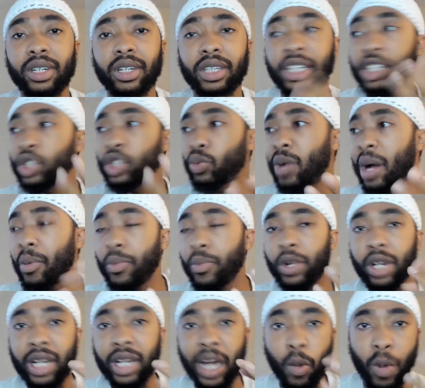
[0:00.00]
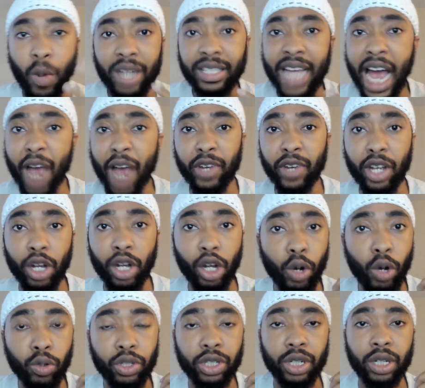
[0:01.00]
This is why when we look at West African
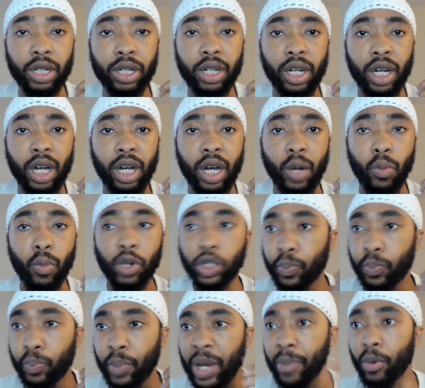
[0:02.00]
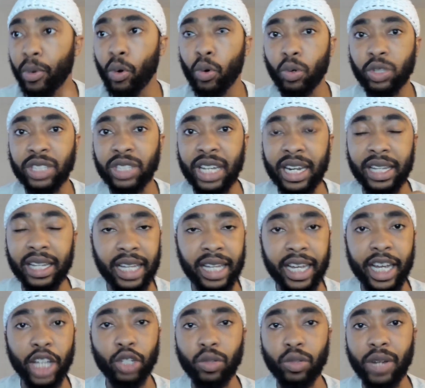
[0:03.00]
culture, which people who say that
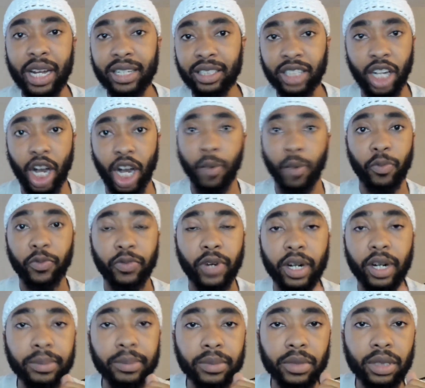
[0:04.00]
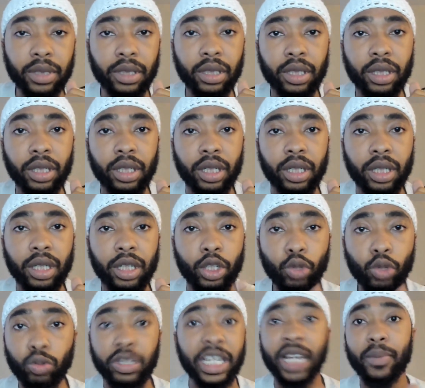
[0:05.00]
the Israelites come from,
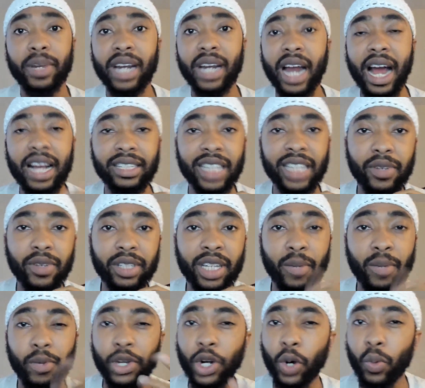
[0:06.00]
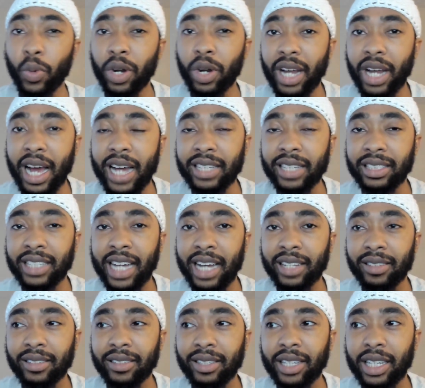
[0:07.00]
you demonize everything when you don't realize
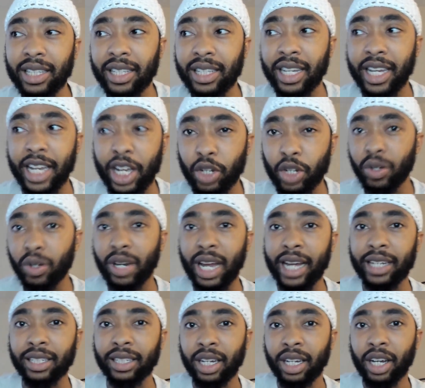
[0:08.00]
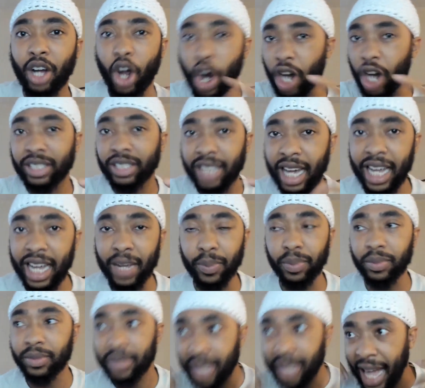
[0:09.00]
that the Israelite archetype
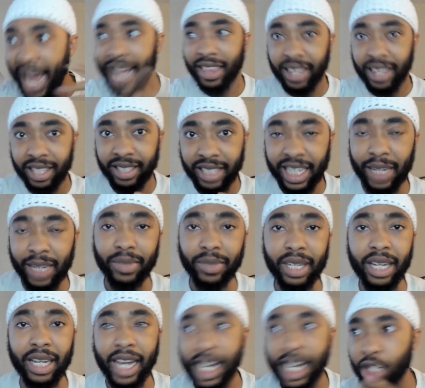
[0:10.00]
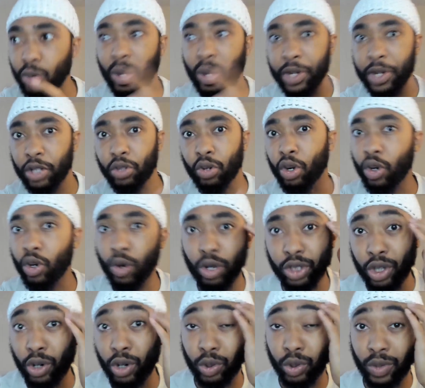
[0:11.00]
had the same thing. Hence why we could do a
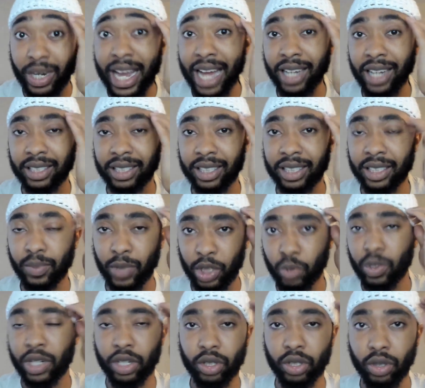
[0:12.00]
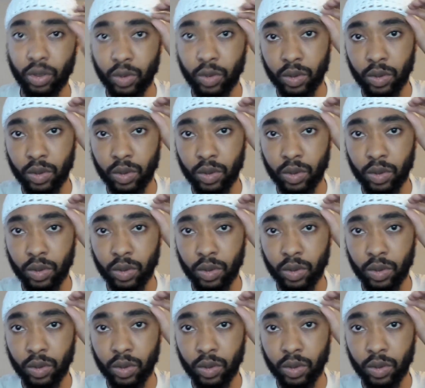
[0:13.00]
cross-cultural analysis between the two.